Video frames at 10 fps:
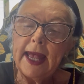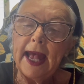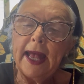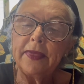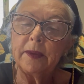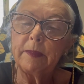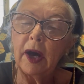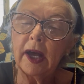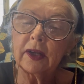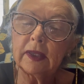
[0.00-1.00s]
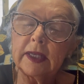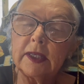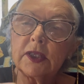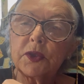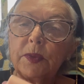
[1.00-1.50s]
and the bottle
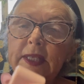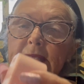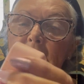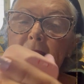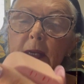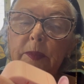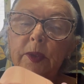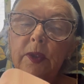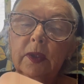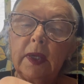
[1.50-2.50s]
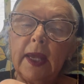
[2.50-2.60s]
is recyclable.